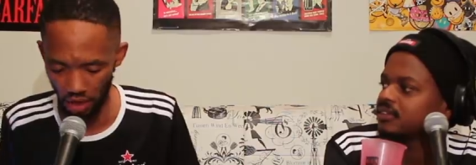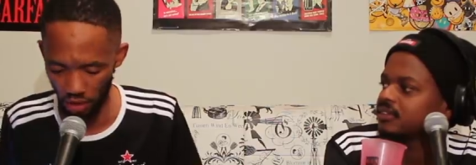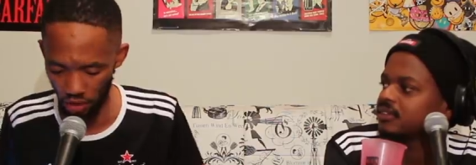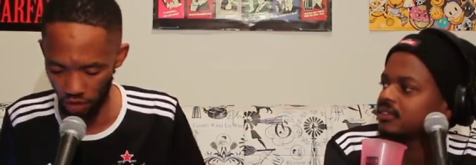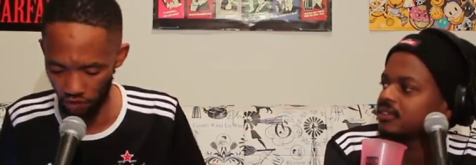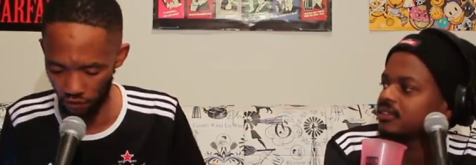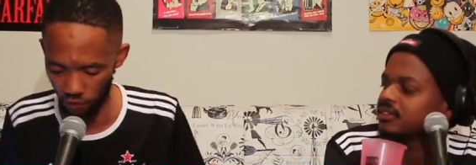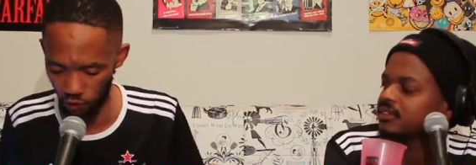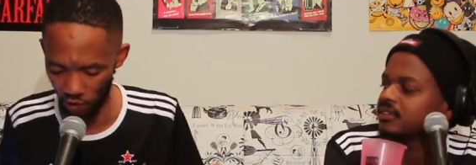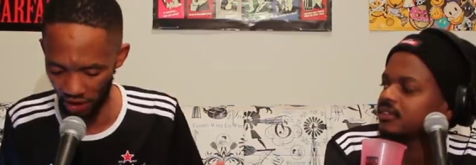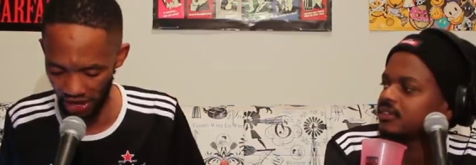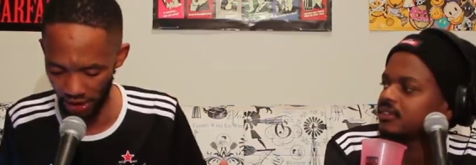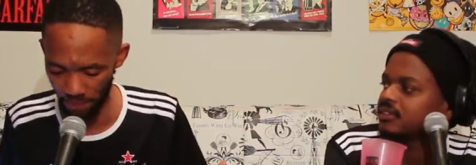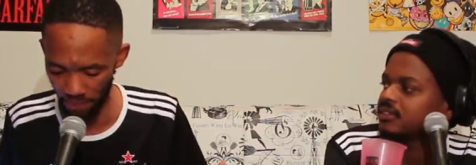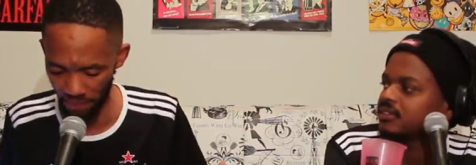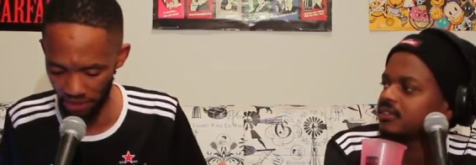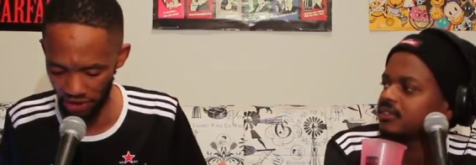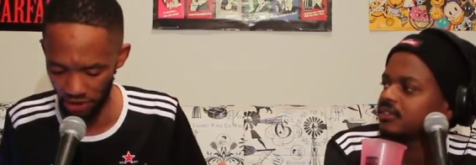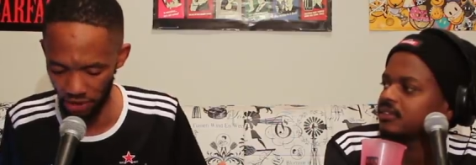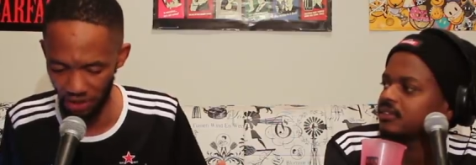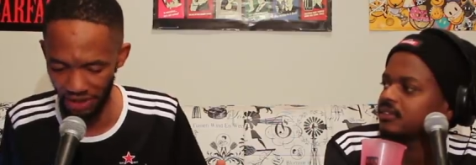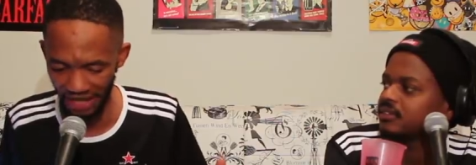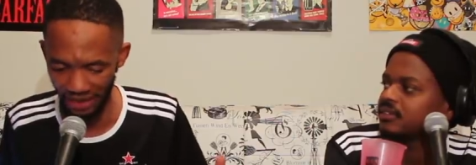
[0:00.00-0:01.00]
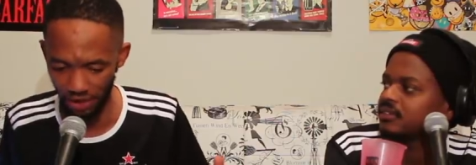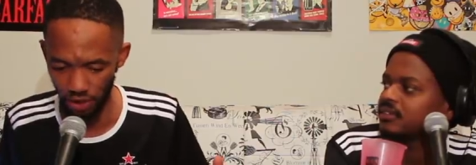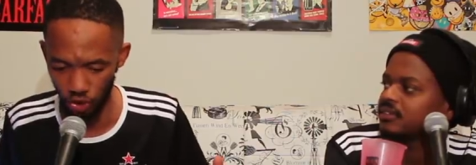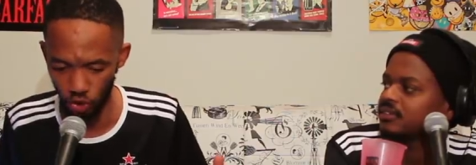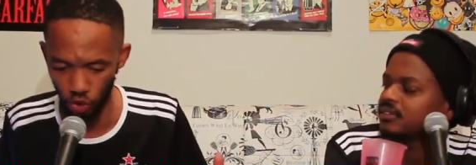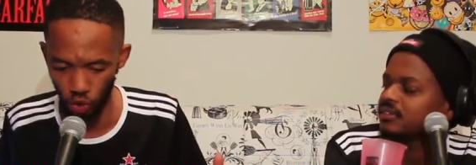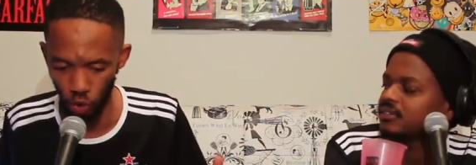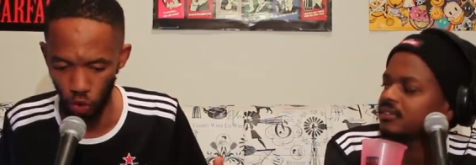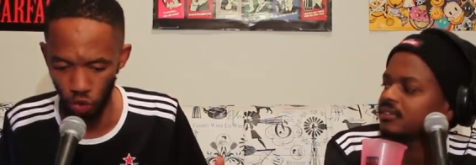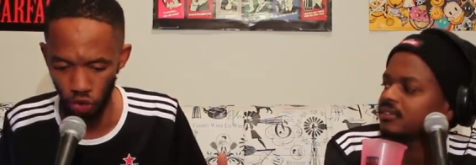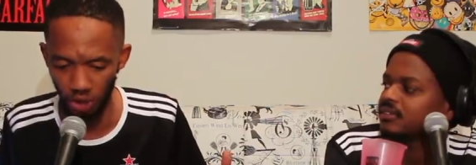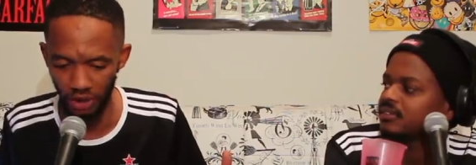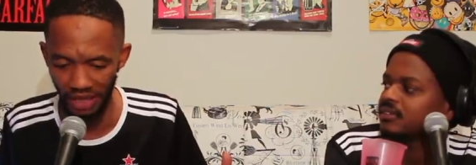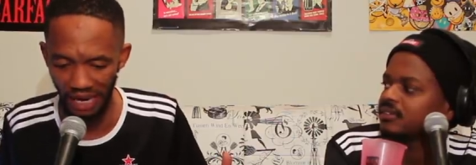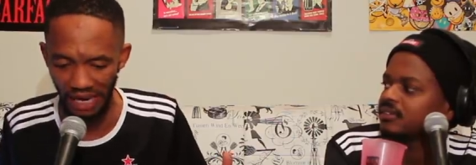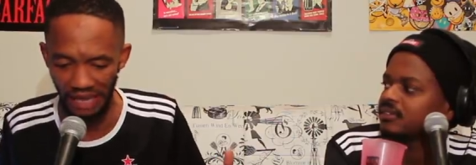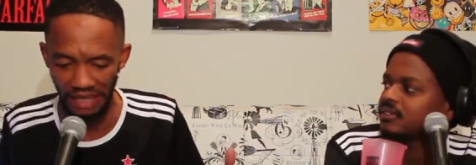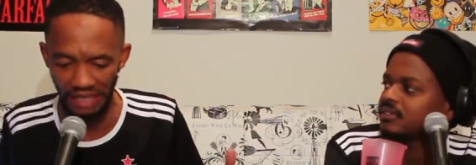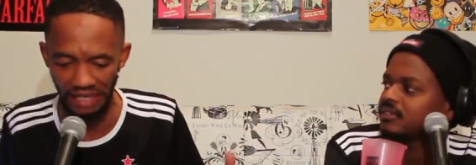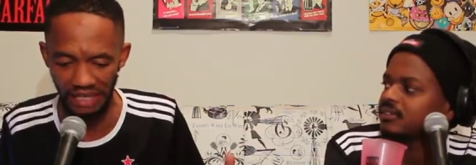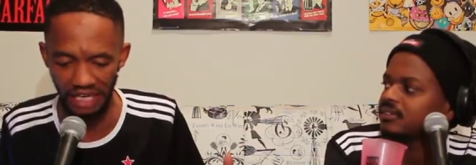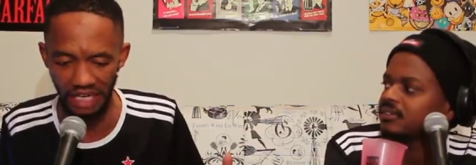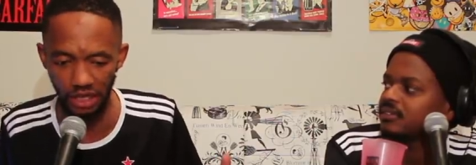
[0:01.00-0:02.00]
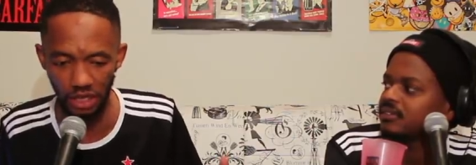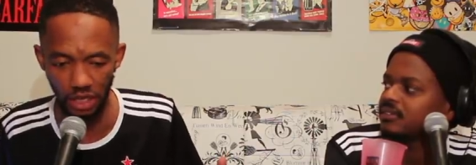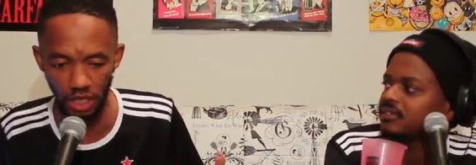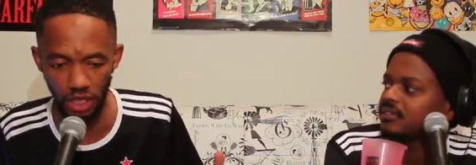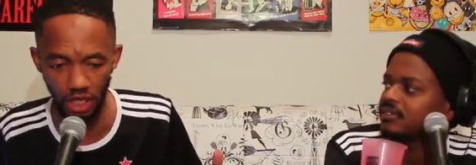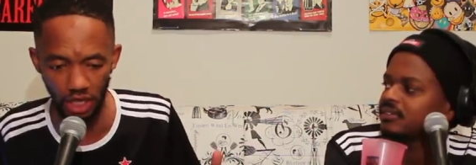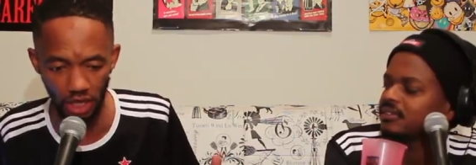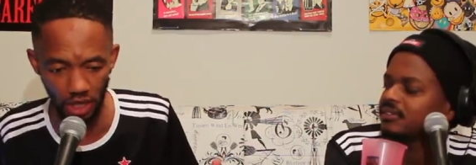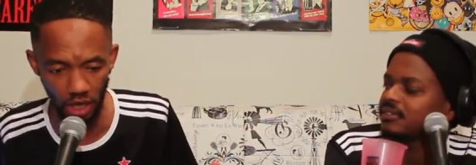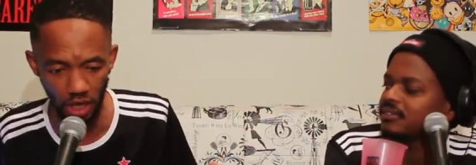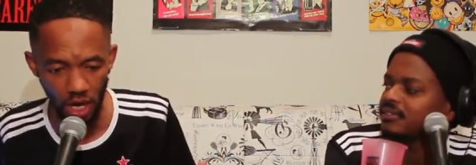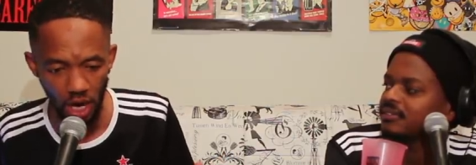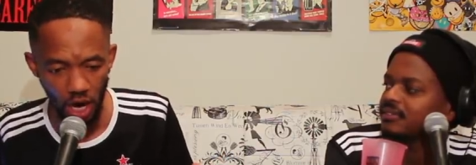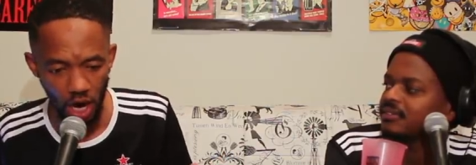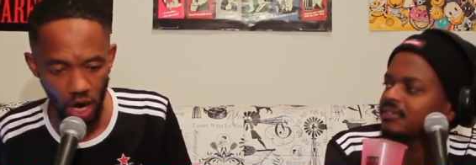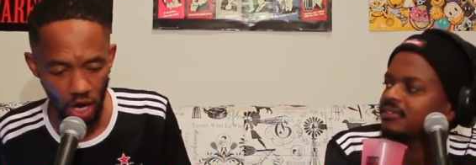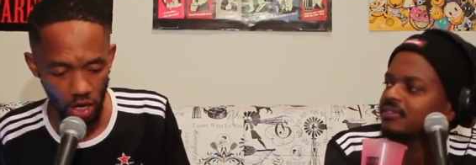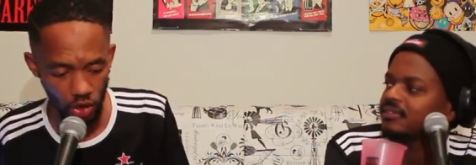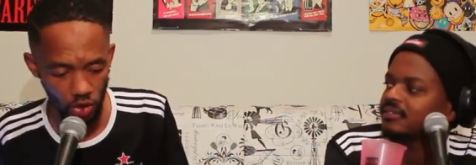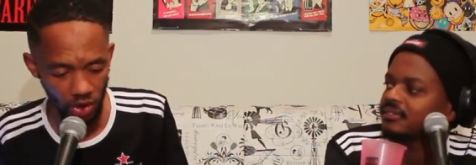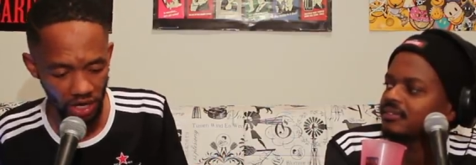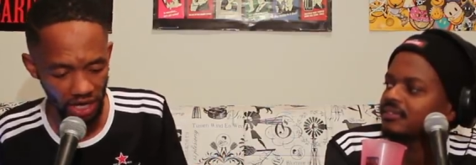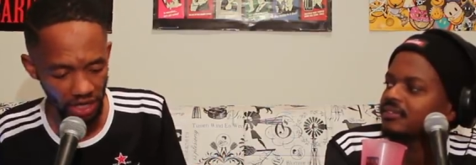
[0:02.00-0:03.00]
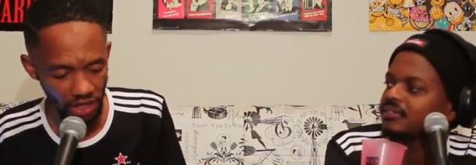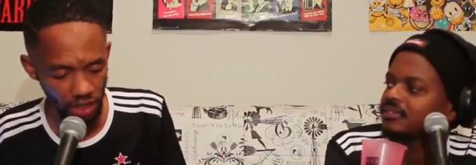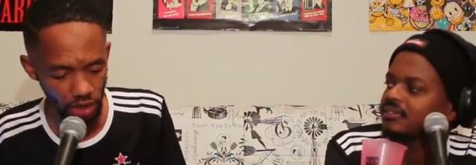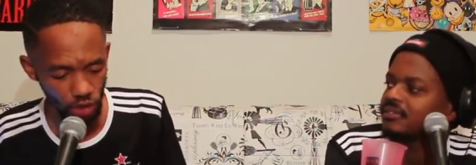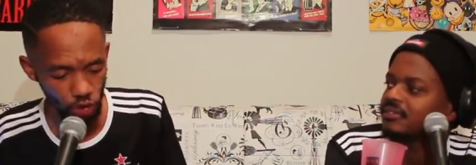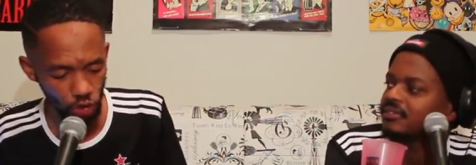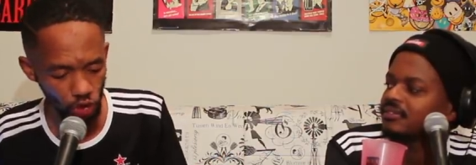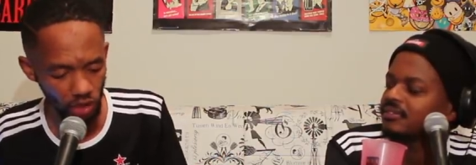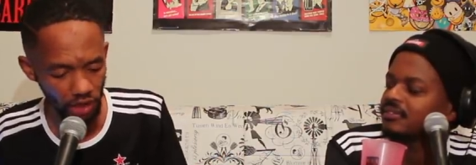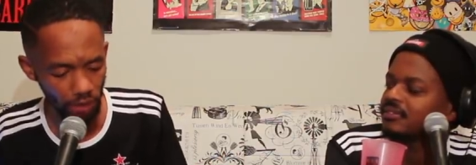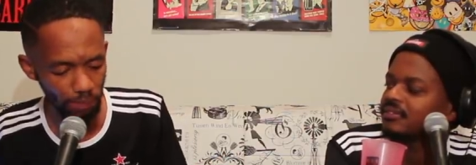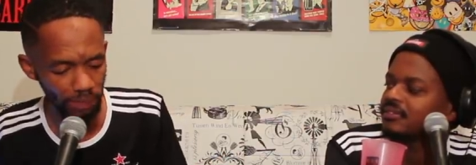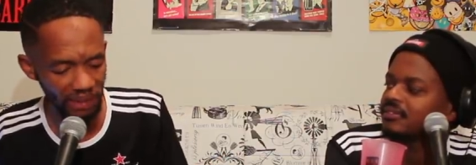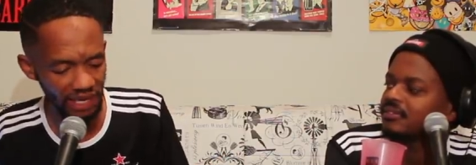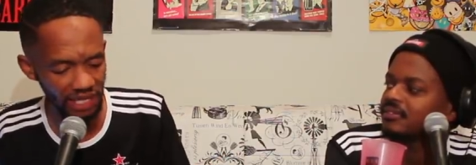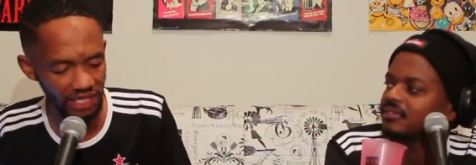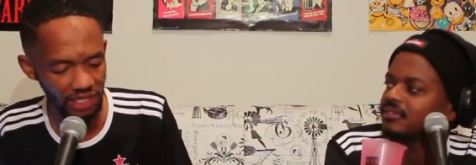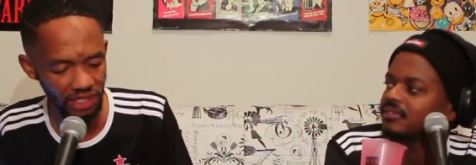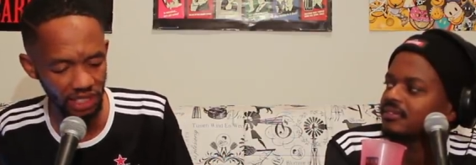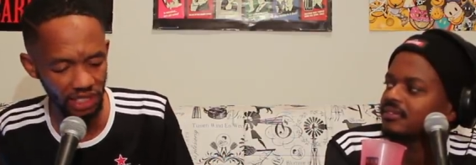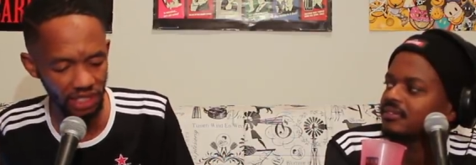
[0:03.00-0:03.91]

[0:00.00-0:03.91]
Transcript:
Speaker 1: of what happens, like the social calendar in the year. You can literally place